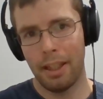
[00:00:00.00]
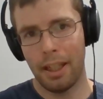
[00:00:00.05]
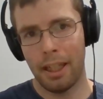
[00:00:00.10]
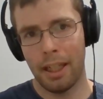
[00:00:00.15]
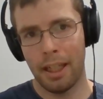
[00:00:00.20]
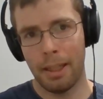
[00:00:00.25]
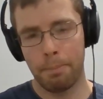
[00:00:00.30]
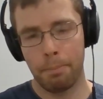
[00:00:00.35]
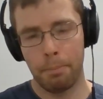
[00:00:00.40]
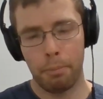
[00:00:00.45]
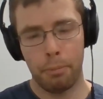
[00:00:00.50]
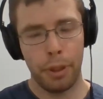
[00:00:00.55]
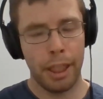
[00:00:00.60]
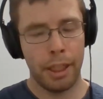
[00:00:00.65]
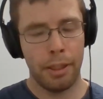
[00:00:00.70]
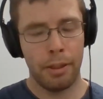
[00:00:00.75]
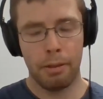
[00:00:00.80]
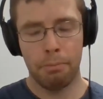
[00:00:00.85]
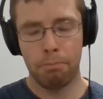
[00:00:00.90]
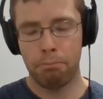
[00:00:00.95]
We
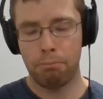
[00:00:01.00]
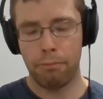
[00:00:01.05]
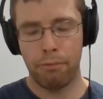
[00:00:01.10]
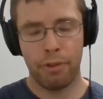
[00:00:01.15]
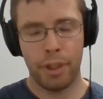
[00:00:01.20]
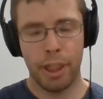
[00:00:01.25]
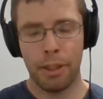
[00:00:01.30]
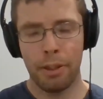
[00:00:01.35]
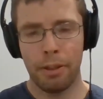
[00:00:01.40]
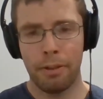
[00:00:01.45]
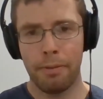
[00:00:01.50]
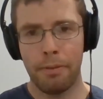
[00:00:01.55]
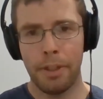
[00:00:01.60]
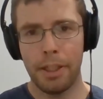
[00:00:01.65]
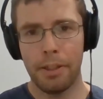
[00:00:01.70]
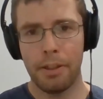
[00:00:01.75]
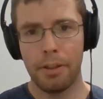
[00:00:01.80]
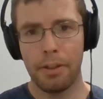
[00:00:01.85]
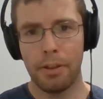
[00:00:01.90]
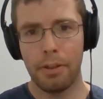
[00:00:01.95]
got a very good
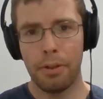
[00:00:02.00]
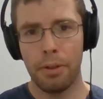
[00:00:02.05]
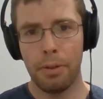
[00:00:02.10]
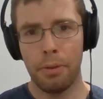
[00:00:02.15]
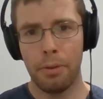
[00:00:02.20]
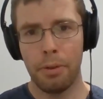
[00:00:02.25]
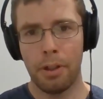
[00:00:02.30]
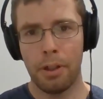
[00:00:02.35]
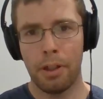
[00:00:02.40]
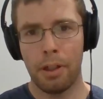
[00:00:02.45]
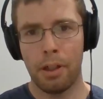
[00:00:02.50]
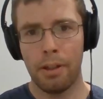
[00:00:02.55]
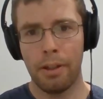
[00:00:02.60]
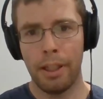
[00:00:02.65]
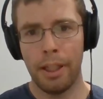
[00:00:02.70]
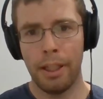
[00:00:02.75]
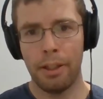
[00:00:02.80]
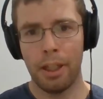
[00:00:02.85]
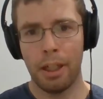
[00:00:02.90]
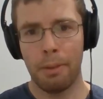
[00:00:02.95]
fit to all
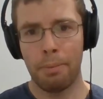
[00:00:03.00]
the